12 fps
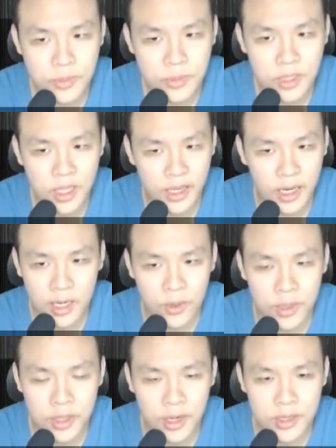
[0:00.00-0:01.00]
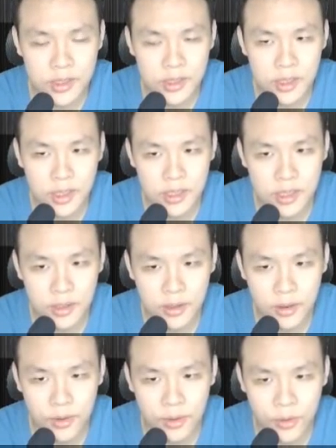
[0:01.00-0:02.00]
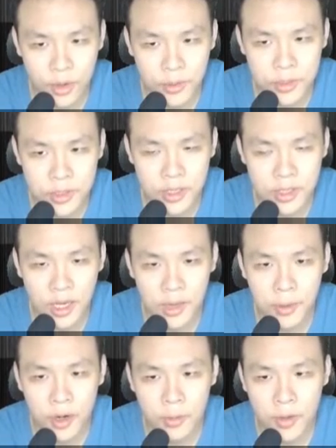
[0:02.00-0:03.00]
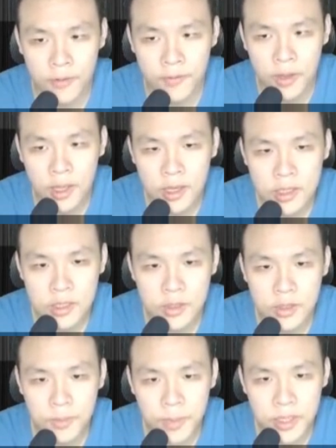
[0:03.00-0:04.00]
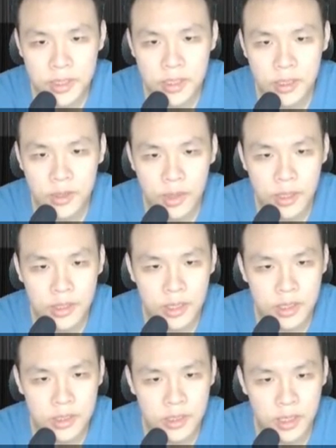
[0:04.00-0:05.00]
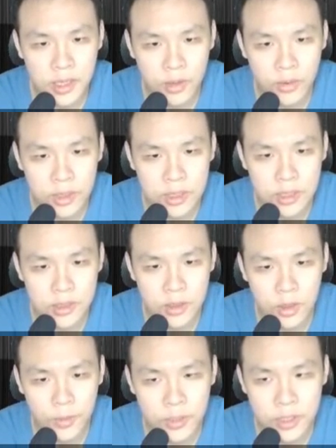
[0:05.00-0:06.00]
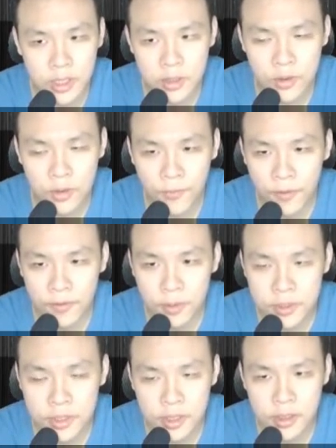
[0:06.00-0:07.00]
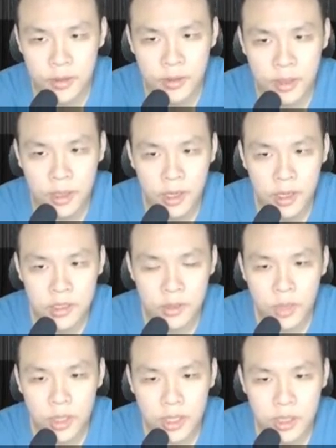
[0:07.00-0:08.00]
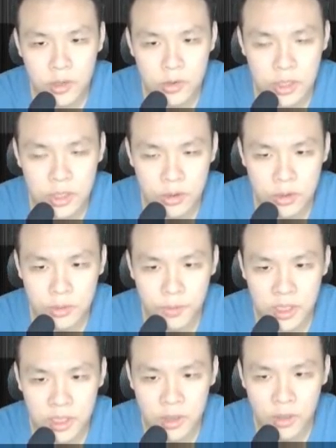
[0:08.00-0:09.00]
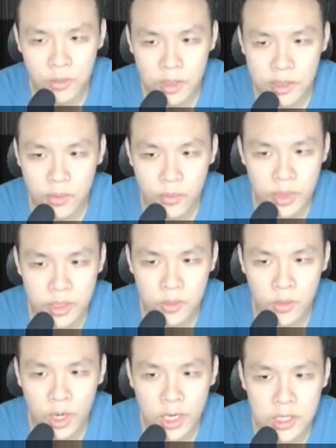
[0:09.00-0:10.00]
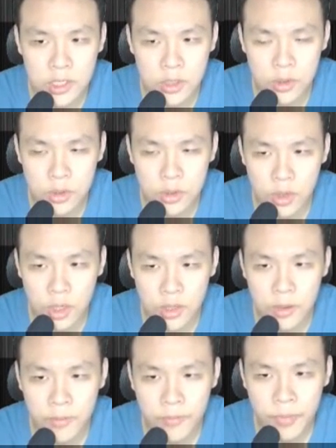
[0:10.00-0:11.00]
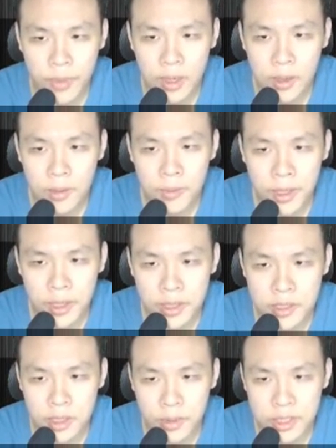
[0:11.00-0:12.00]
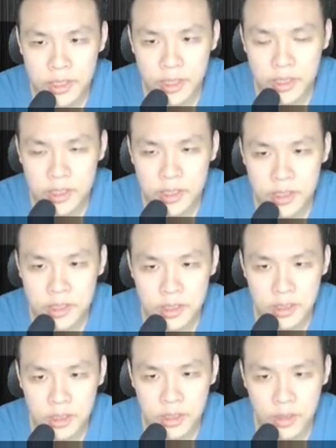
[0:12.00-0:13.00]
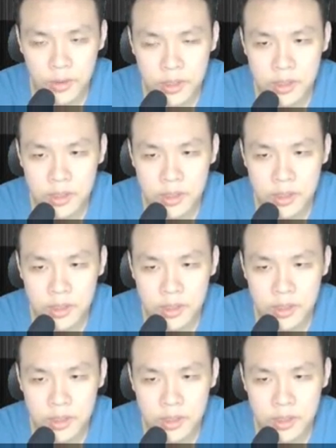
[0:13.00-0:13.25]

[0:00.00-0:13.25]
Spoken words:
Like anyone dies, he gets a 30% attack power buff. So basically what they did is they increased his 30% to 50%. It's not really a huge deal. It's not really the reason why he's so strong, but it's always nice because, you know, this